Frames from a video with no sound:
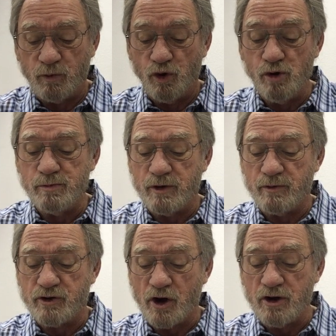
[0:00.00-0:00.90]
Reuben
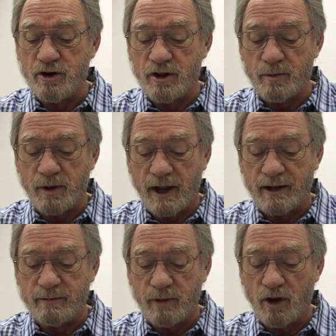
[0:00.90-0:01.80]
returned to the
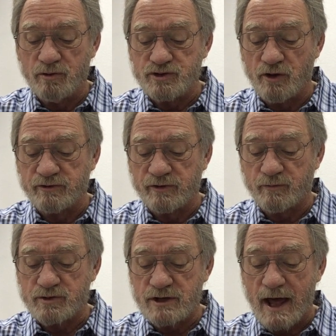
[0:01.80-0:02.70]
pit, and behold, Joseph
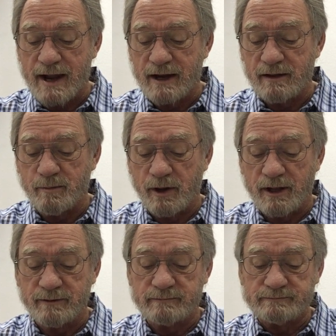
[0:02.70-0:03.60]
was not in the
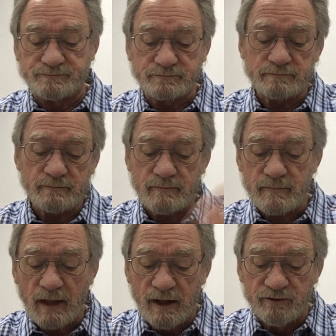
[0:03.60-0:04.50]
pit,
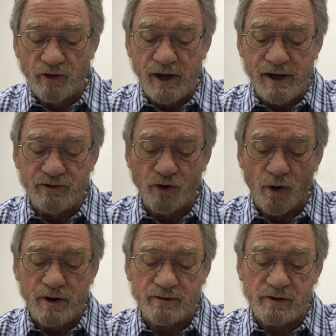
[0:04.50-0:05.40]
so he
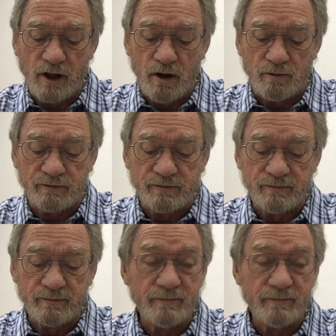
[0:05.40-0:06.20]
tore his clothes.